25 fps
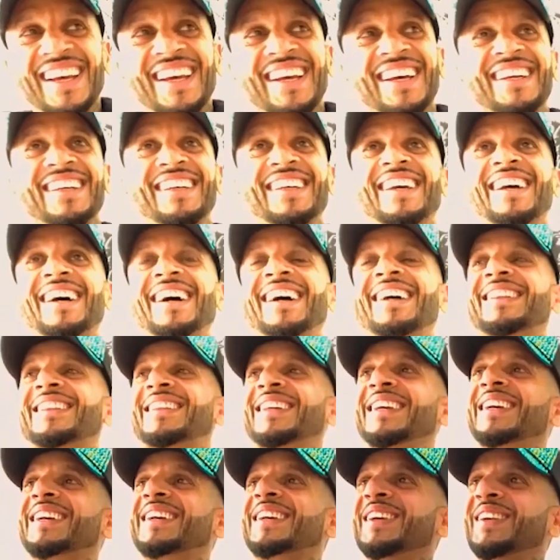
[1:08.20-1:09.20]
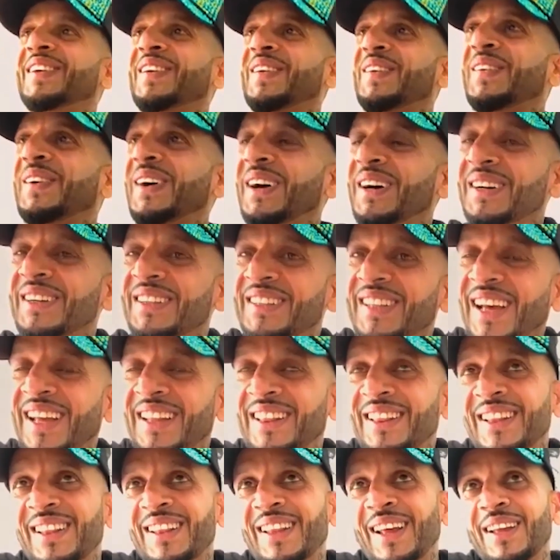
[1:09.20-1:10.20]
Yeah, I think
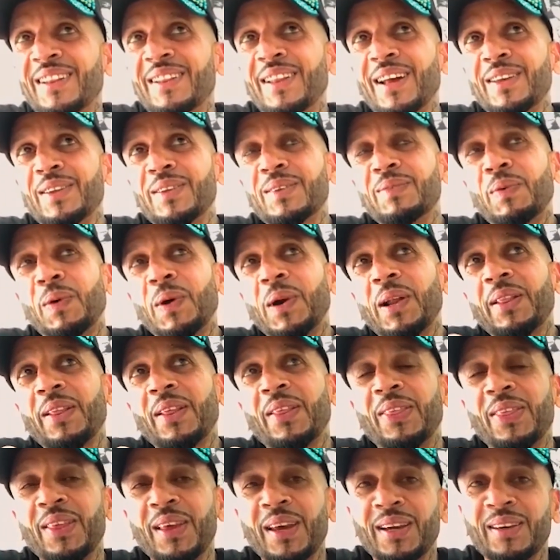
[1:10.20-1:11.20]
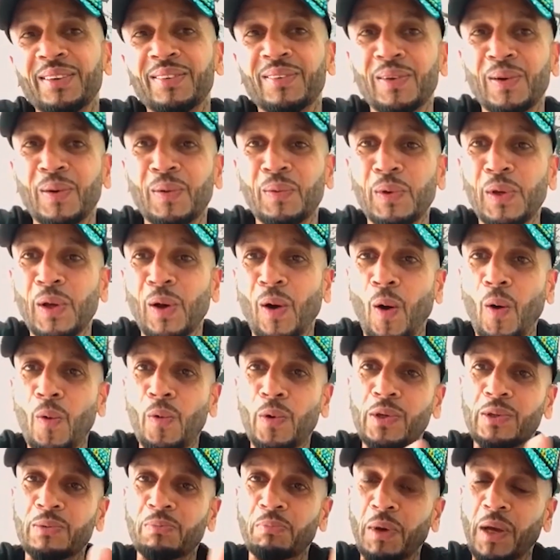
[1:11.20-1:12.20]
that's one of the things. We
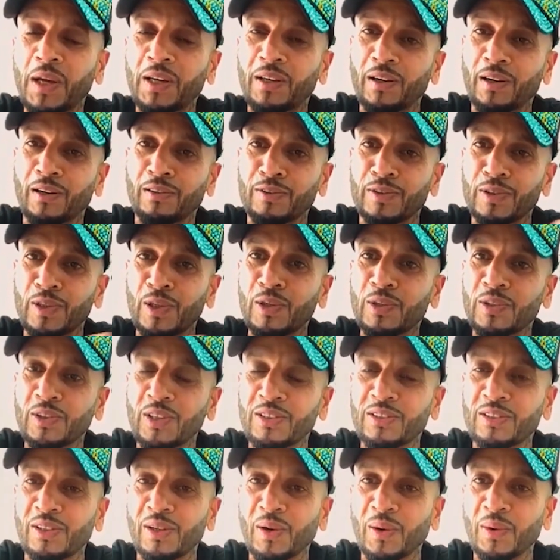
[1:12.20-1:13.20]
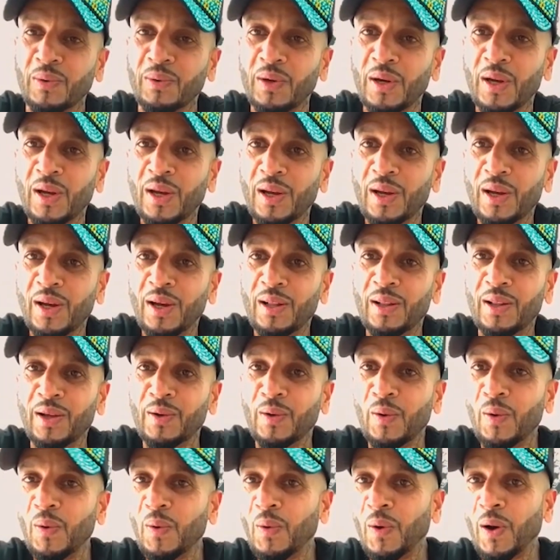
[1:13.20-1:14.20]
always make excuses. Like,
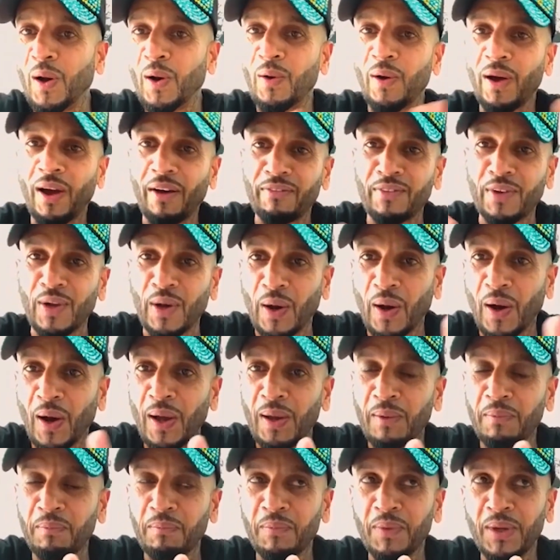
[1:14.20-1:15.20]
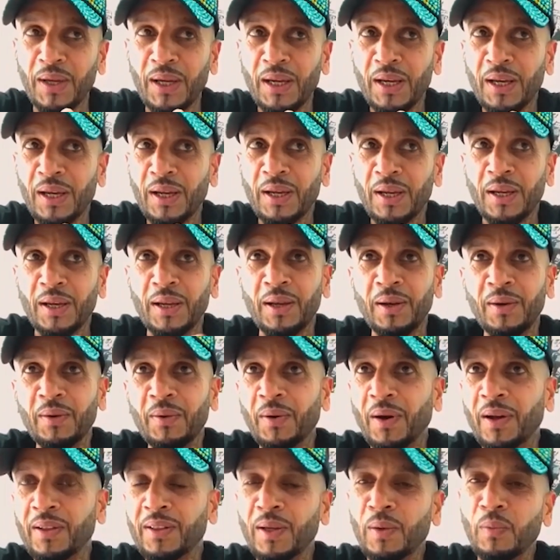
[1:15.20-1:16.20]
oh, I don't have time.
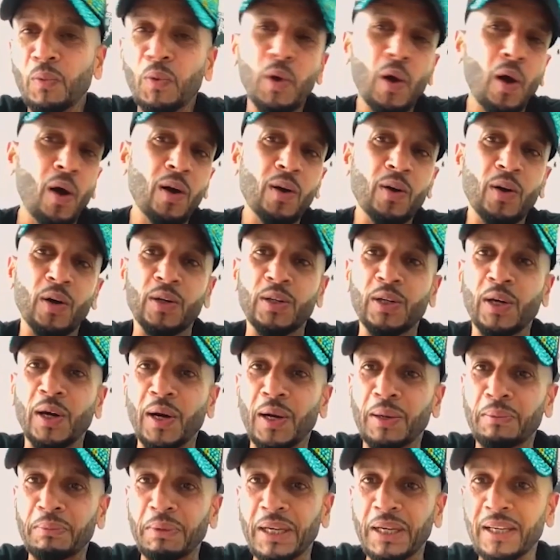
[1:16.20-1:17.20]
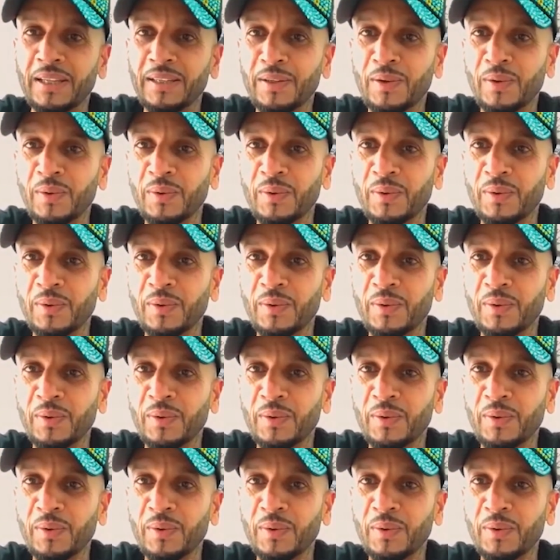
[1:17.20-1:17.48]
I think we all got time, man.